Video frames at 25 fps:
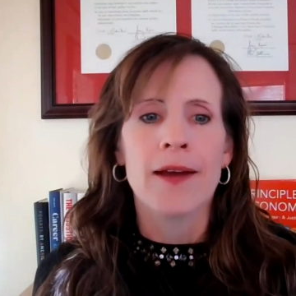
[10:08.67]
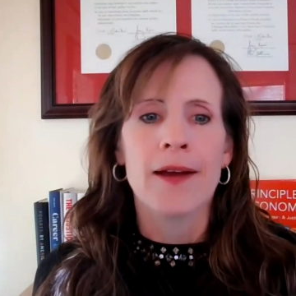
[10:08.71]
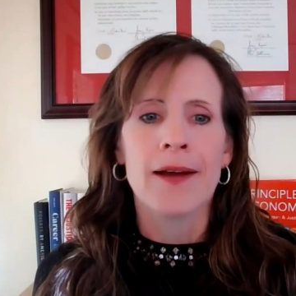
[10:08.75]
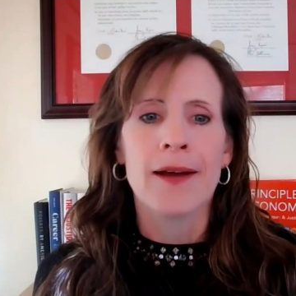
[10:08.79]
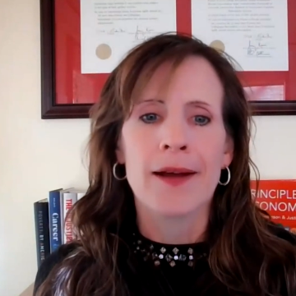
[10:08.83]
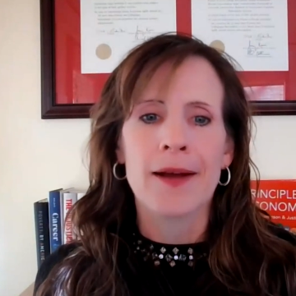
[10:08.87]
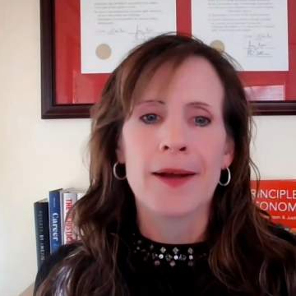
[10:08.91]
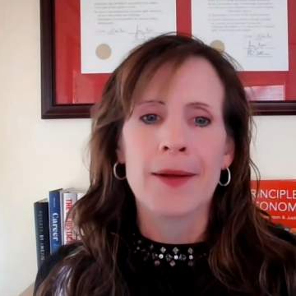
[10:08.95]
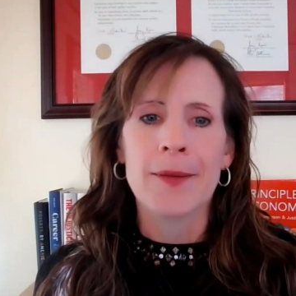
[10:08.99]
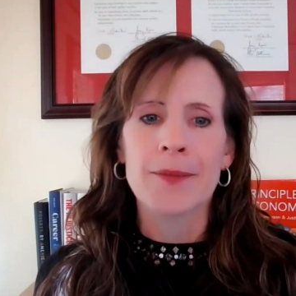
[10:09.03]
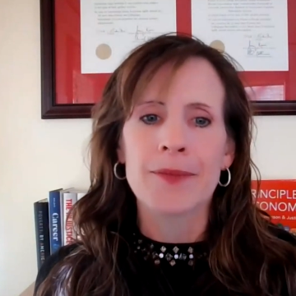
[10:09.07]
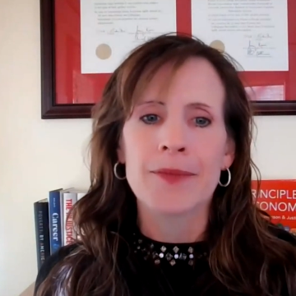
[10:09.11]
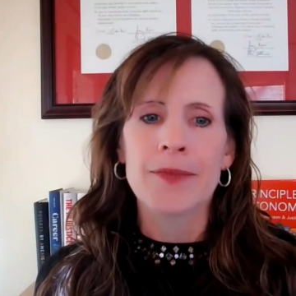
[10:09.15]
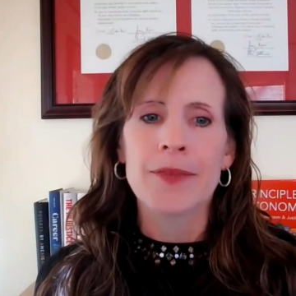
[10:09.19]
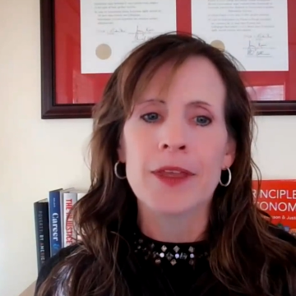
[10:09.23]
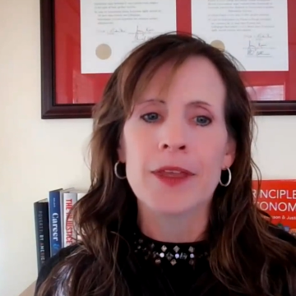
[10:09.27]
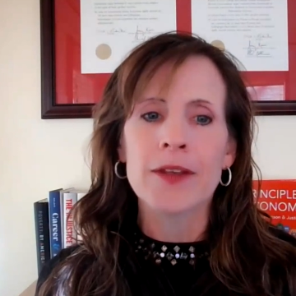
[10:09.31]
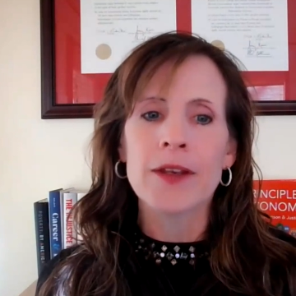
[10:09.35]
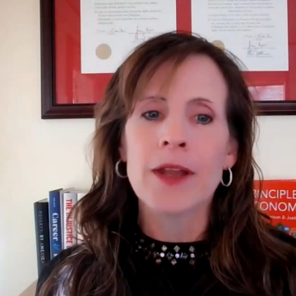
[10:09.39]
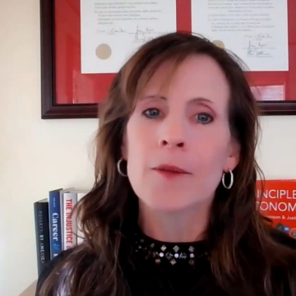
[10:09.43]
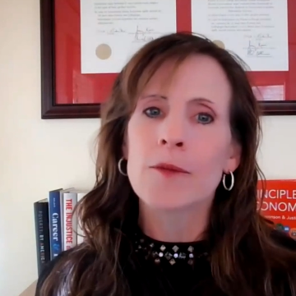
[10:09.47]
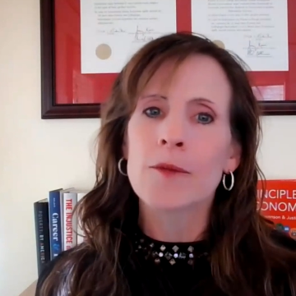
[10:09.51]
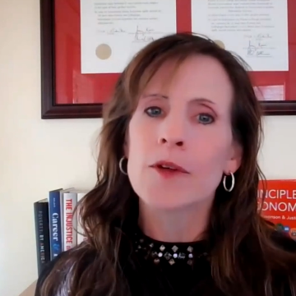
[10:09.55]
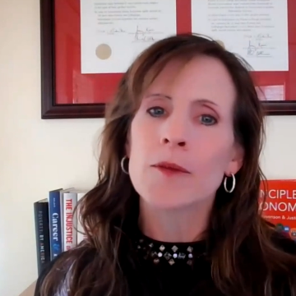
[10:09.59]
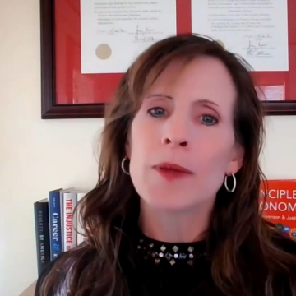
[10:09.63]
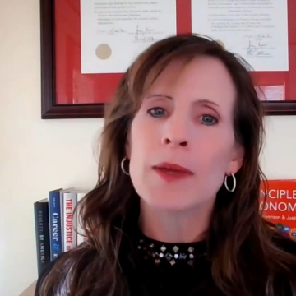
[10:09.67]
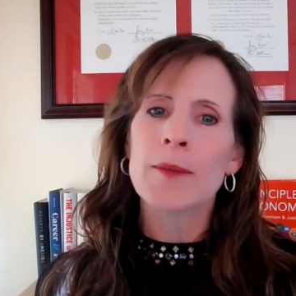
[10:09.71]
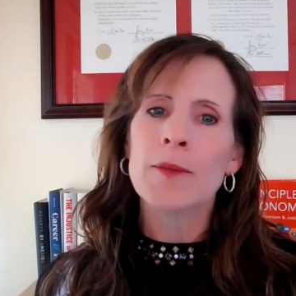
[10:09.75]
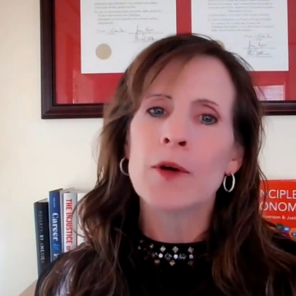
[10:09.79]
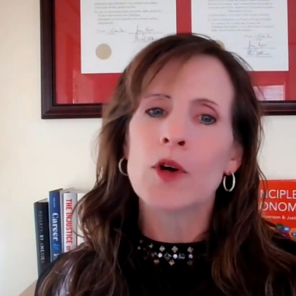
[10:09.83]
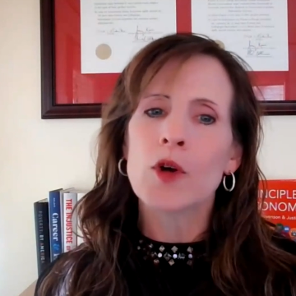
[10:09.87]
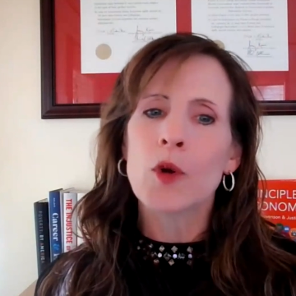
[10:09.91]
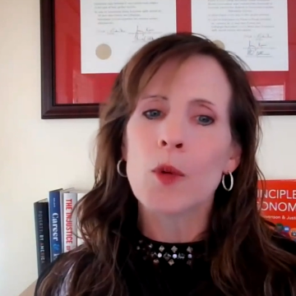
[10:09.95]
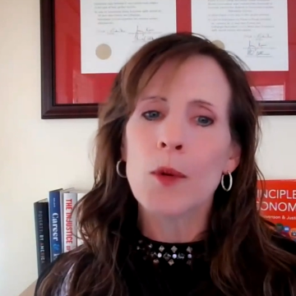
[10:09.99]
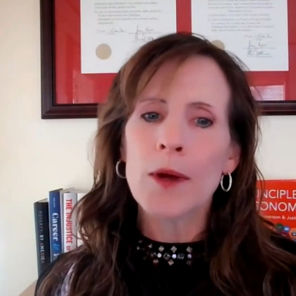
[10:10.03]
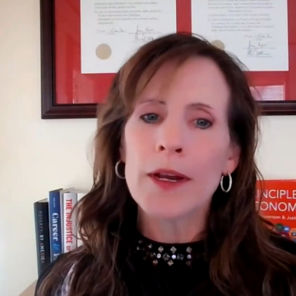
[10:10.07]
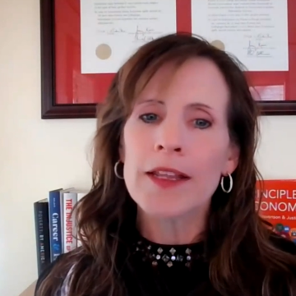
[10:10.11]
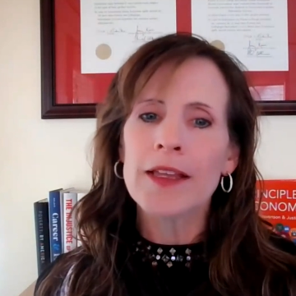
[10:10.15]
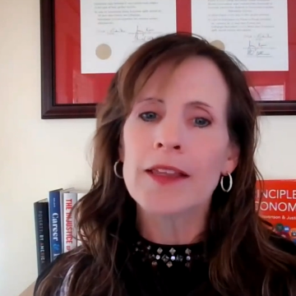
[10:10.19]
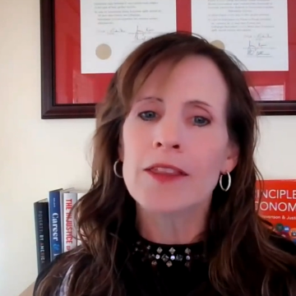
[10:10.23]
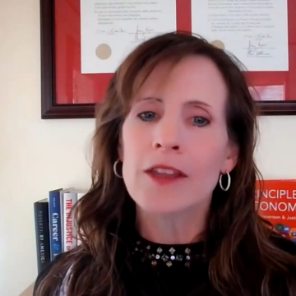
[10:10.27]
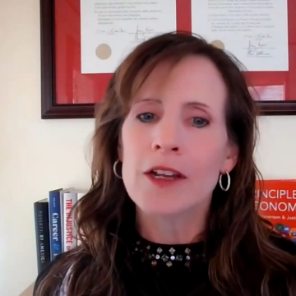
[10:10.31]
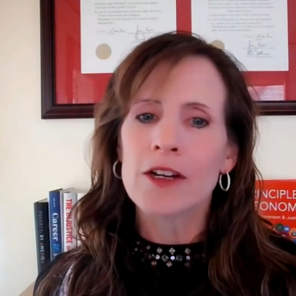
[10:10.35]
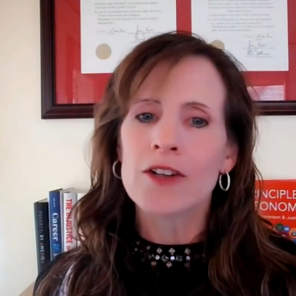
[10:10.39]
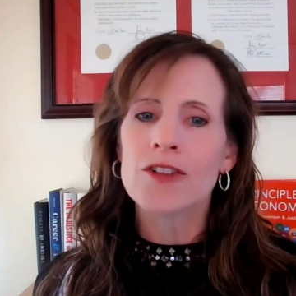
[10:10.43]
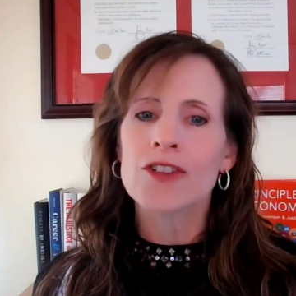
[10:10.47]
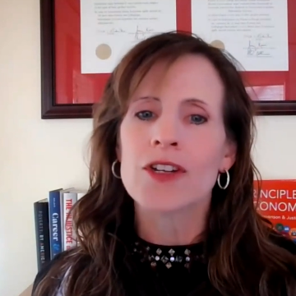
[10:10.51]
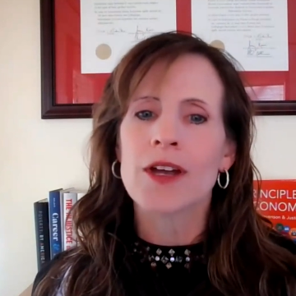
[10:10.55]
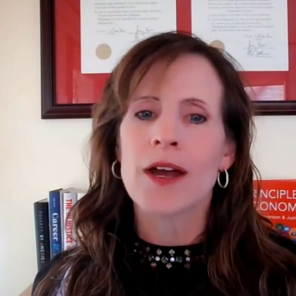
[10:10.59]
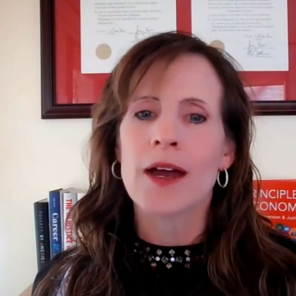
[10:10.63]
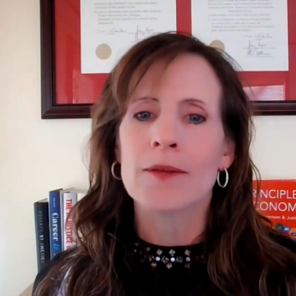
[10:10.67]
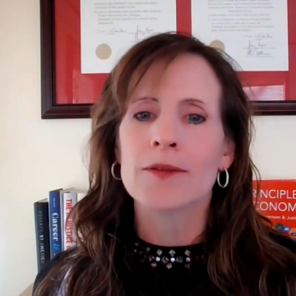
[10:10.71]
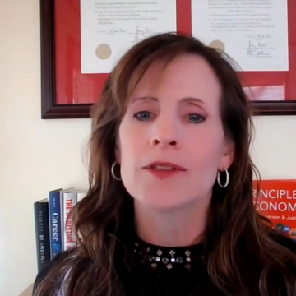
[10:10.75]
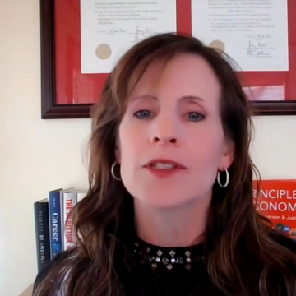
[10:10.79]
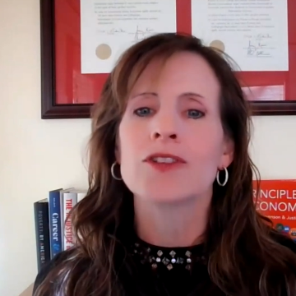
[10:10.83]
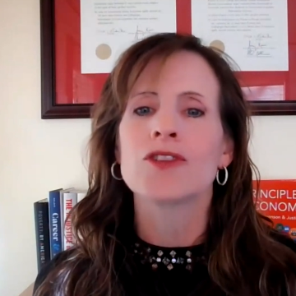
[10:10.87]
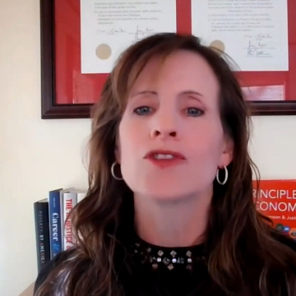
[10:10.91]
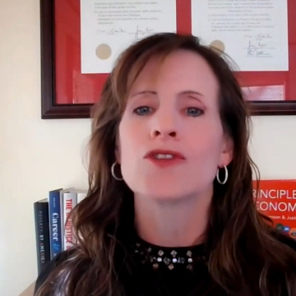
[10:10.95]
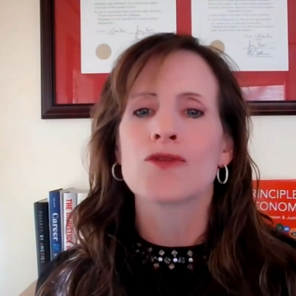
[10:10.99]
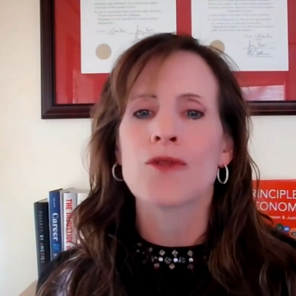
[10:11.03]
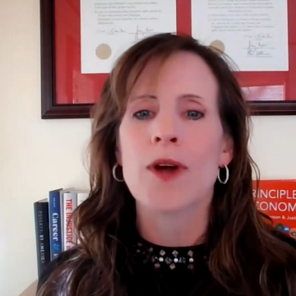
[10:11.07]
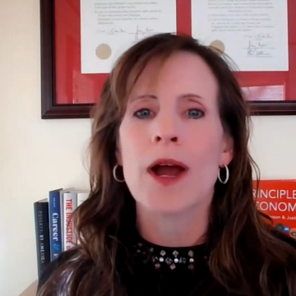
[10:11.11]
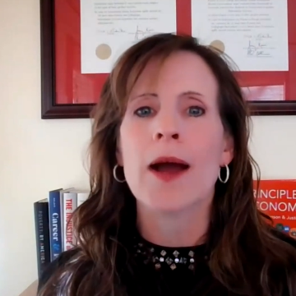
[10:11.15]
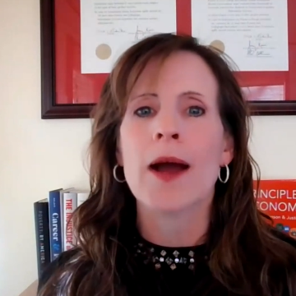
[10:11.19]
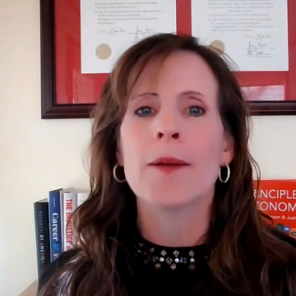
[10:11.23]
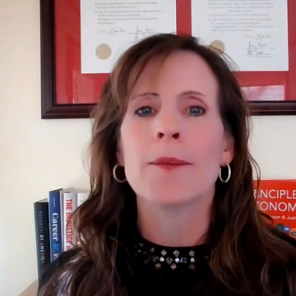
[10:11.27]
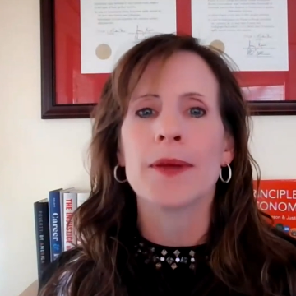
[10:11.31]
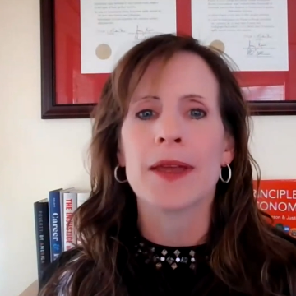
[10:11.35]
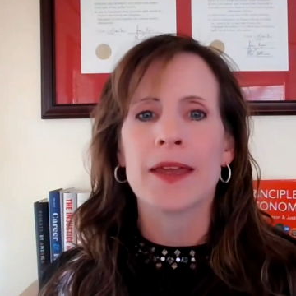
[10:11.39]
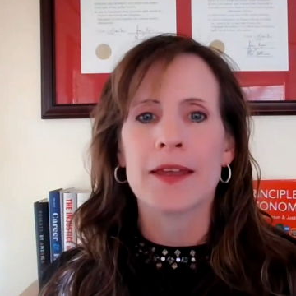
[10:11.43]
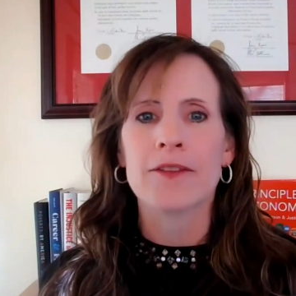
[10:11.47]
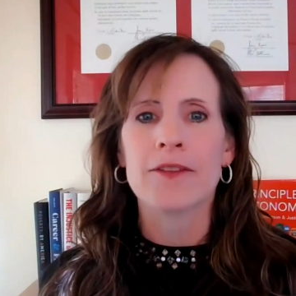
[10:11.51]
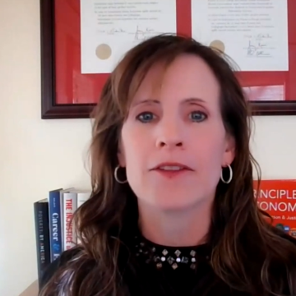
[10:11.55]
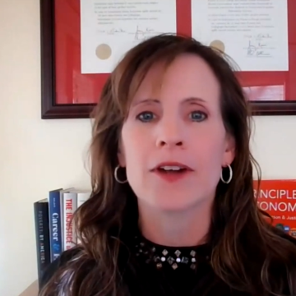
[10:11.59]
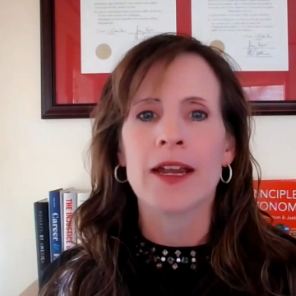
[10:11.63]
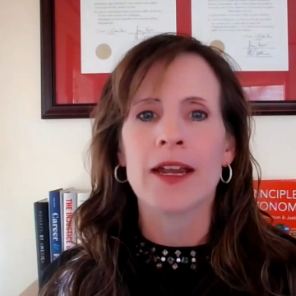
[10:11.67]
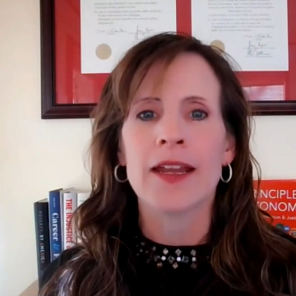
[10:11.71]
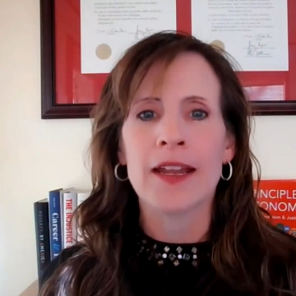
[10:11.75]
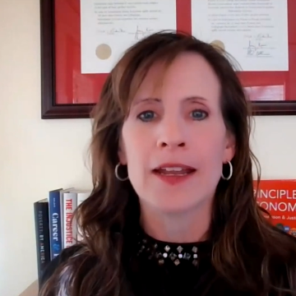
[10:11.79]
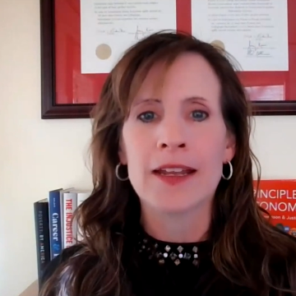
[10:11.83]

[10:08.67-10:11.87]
the number of people quitting their jobs is dropping, right?